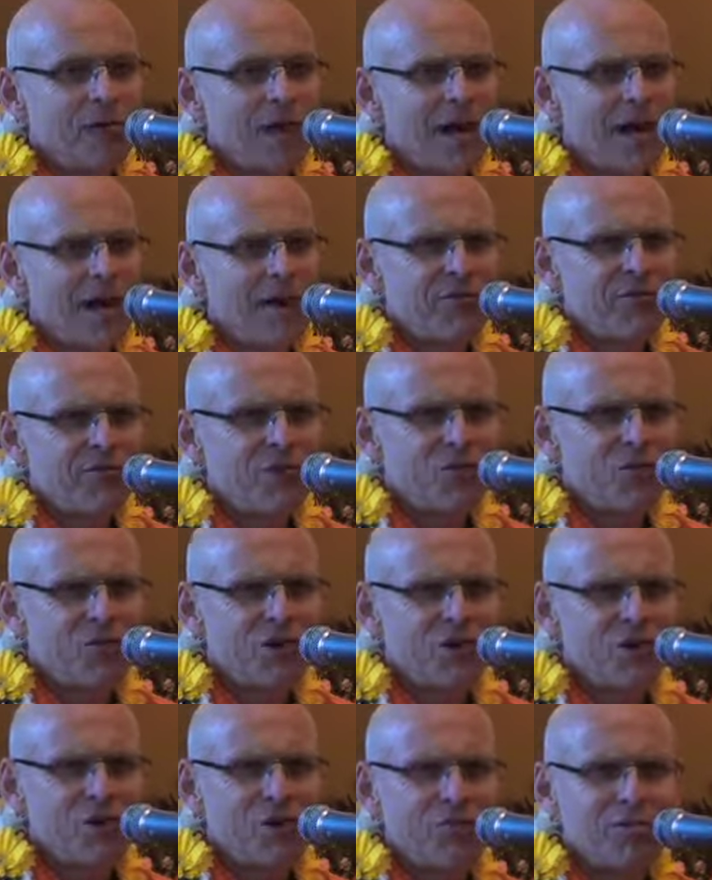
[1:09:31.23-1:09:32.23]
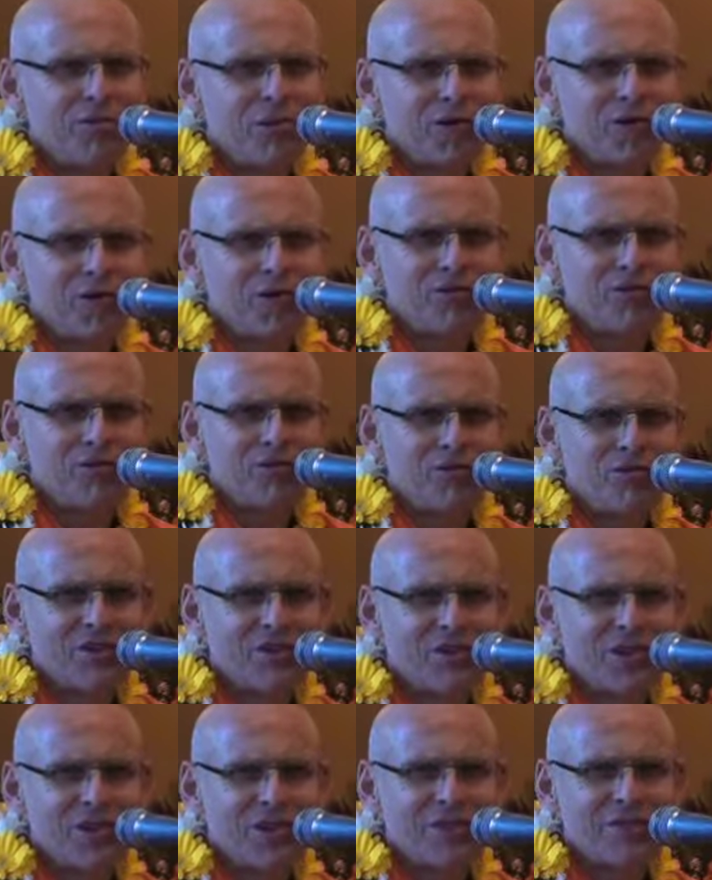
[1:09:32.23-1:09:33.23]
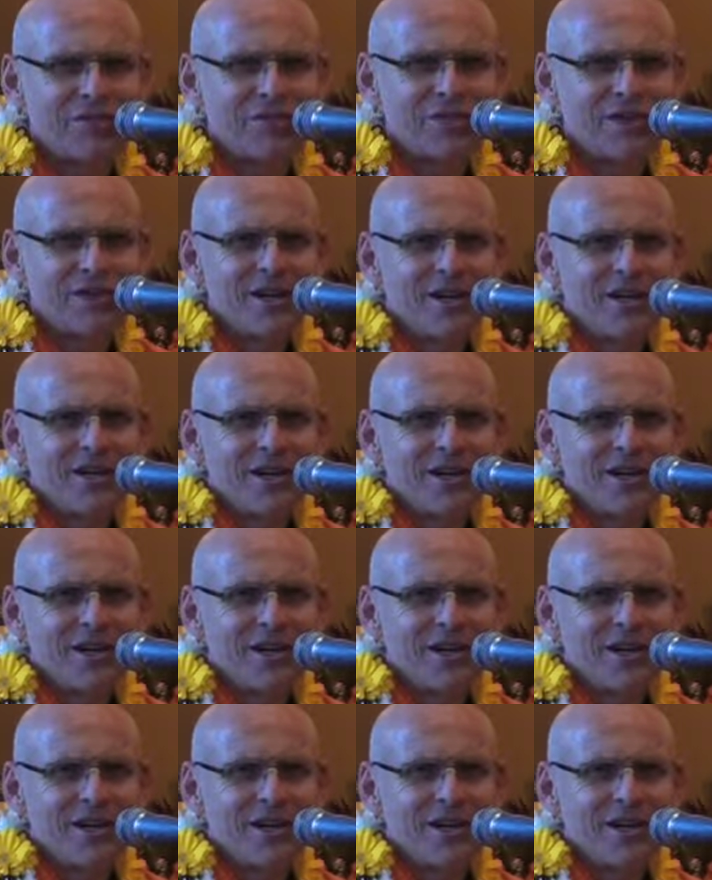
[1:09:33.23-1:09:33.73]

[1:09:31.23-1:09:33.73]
you have so many obligations in life,